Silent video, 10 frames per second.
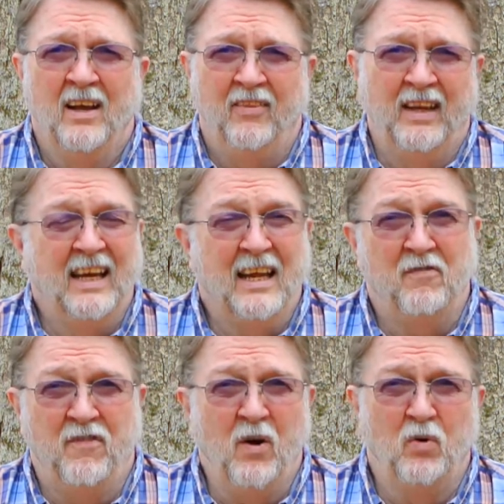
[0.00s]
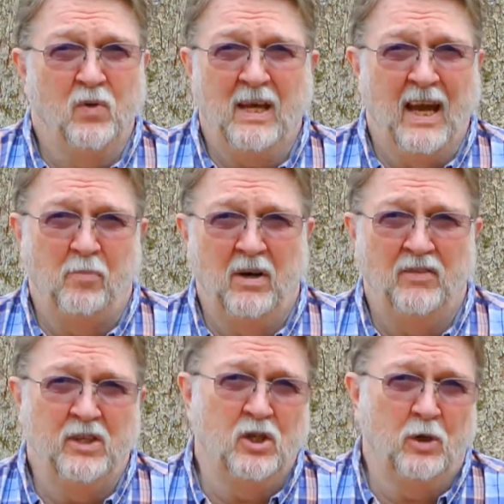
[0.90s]
than any phone camera
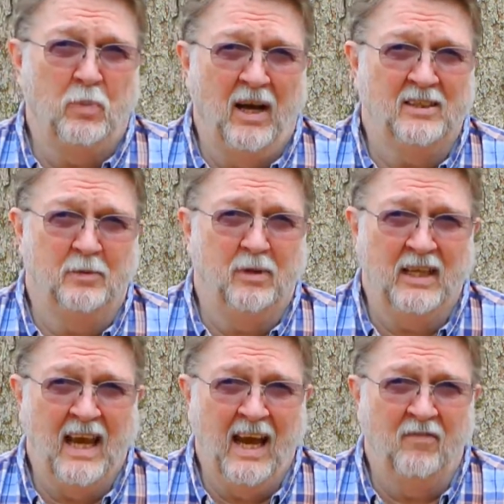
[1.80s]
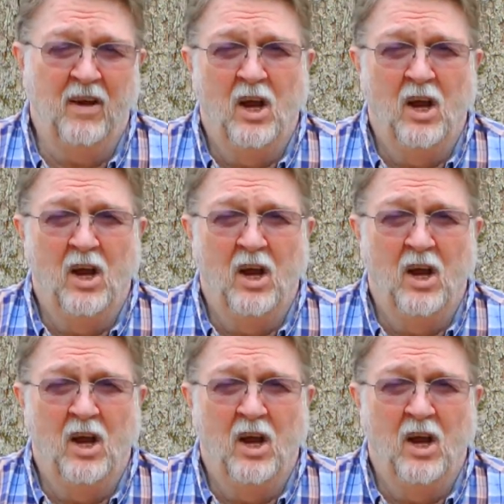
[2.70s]
that you could possibly have,